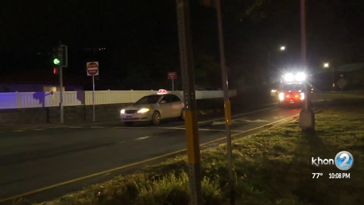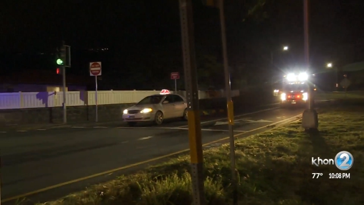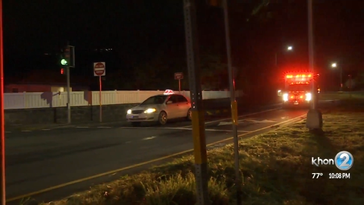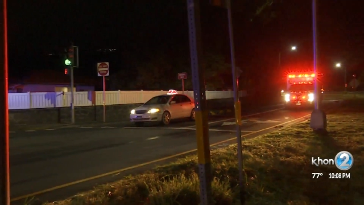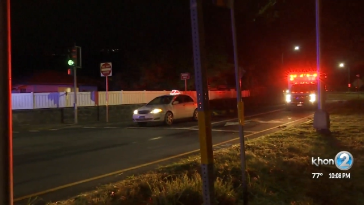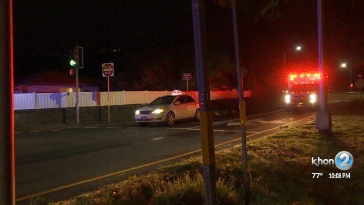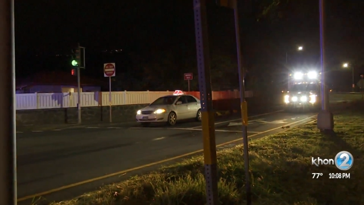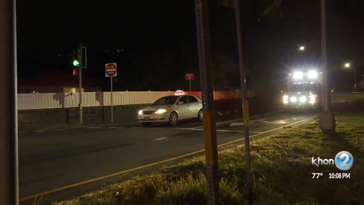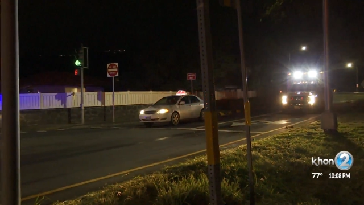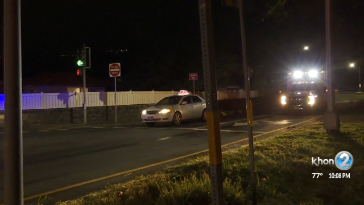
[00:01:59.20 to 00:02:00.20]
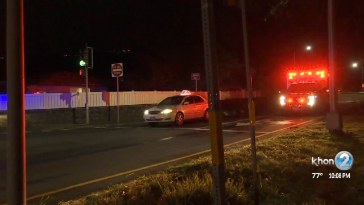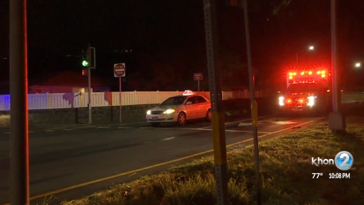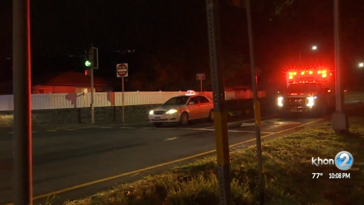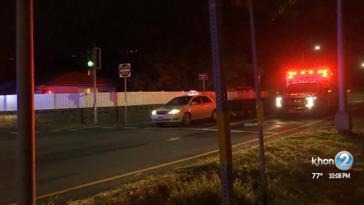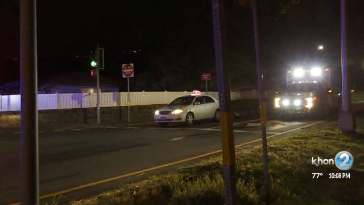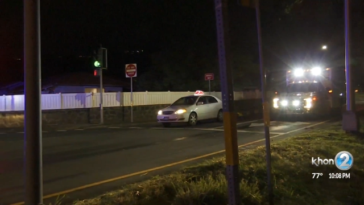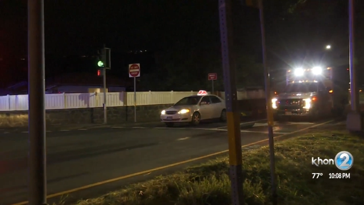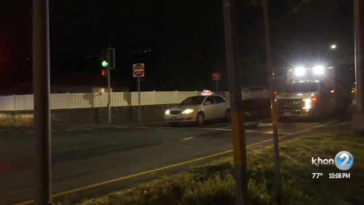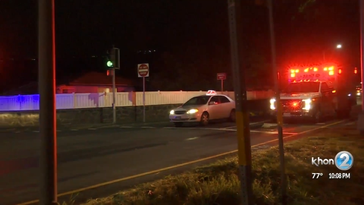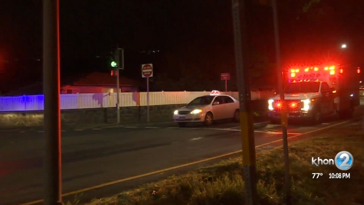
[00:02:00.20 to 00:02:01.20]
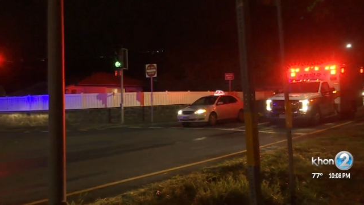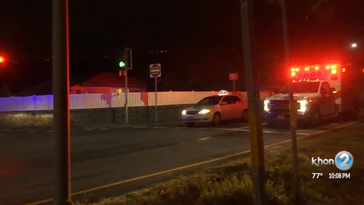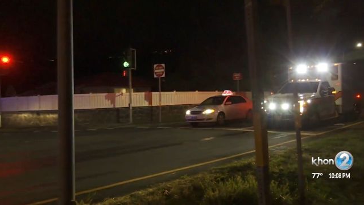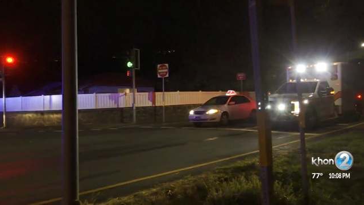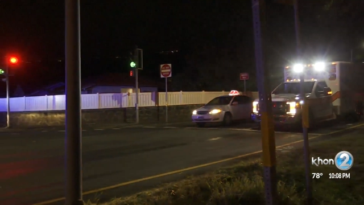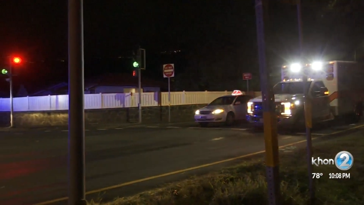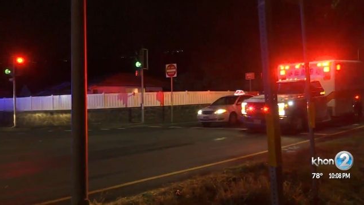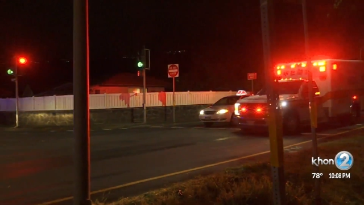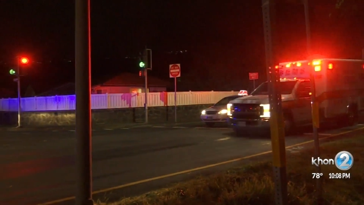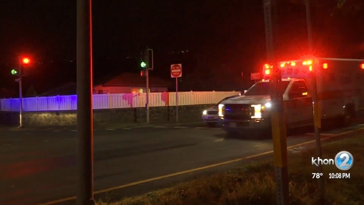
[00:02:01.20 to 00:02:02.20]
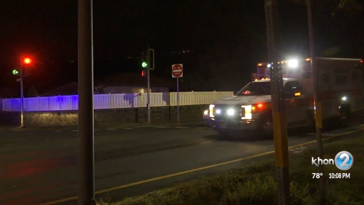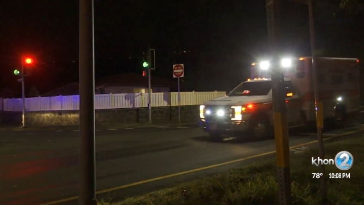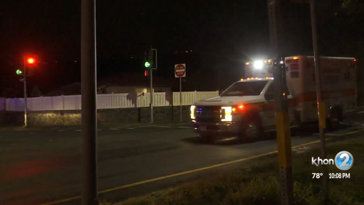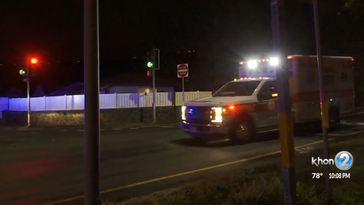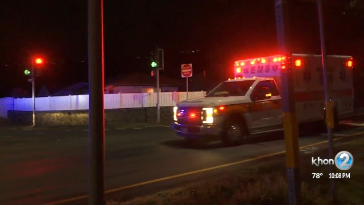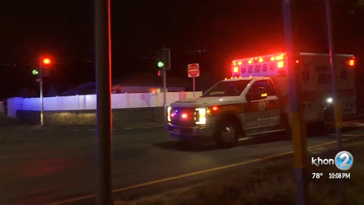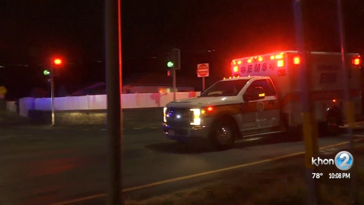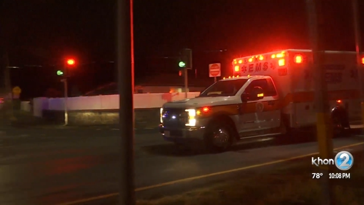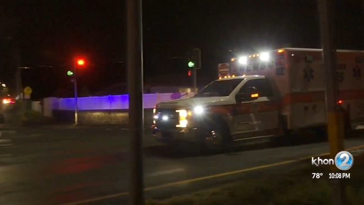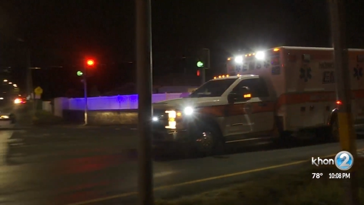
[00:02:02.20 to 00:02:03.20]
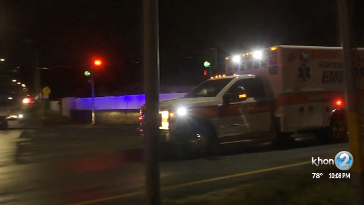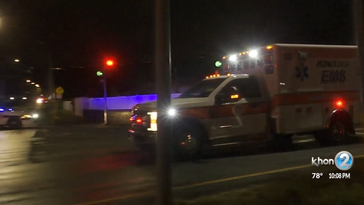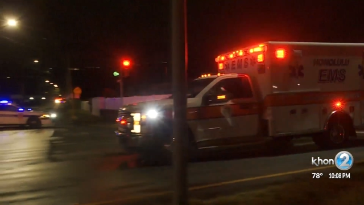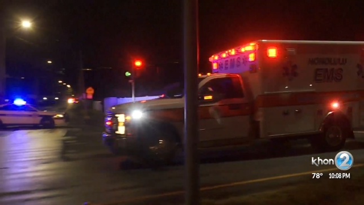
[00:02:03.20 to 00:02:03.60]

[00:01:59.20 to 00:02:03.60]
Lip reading: Nobody's mouth can be seen.